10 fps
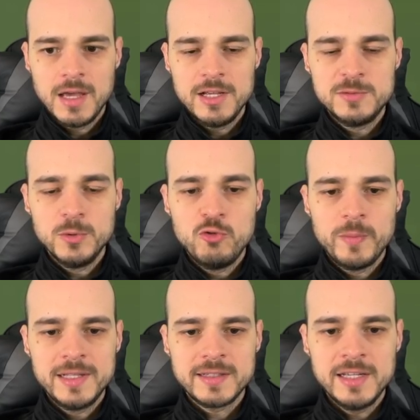His
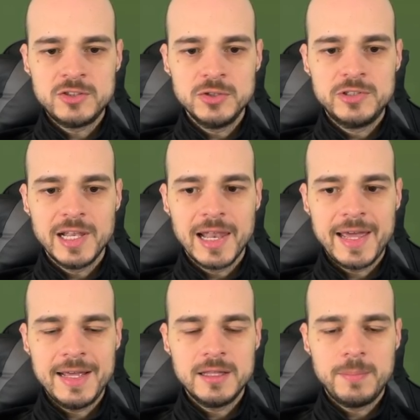movement is to
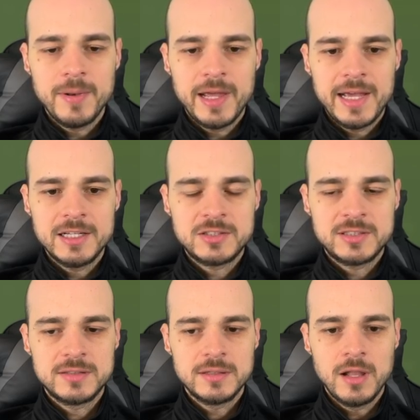delay the play as